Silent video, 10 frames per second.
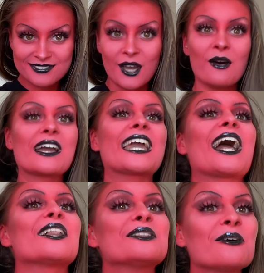Okay,
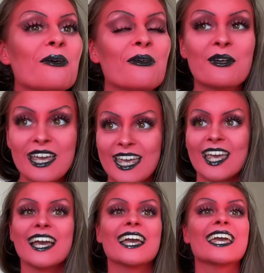hello. Okay,
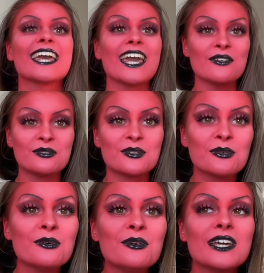if
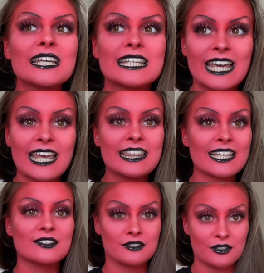you get
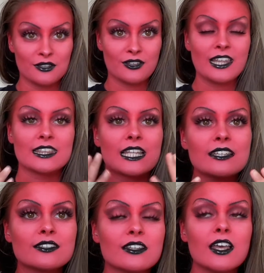this look, like
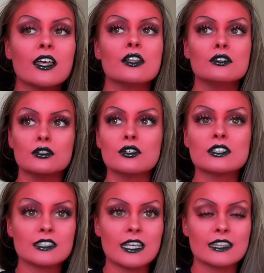this
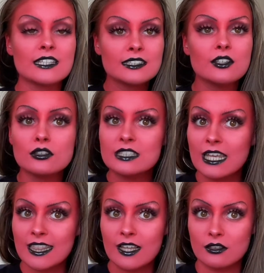looks like, this did not take
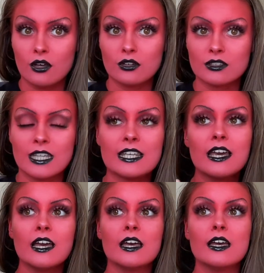that long. Like,
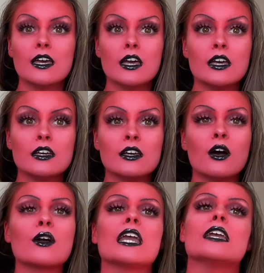
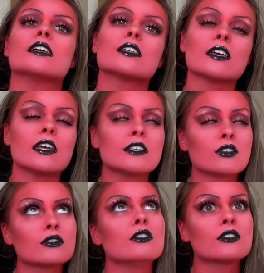okay, it took
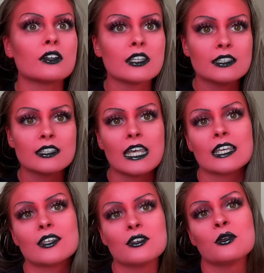longer than like
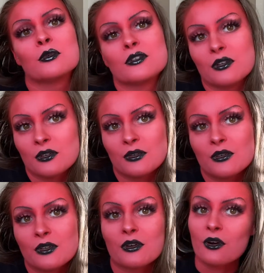you would do
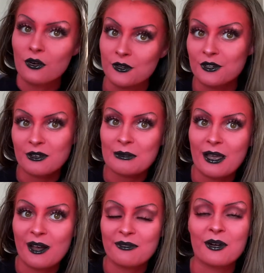your ordinary
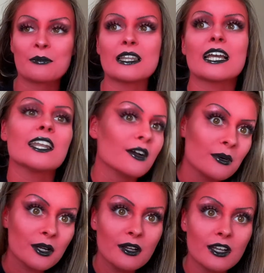makeup for, but like an
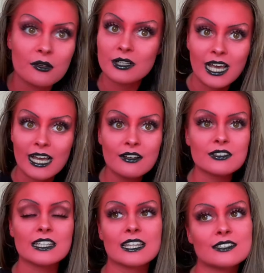hour and a half,
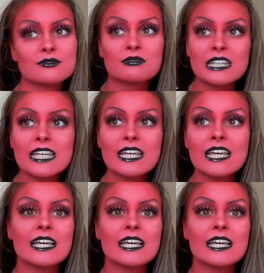like that's really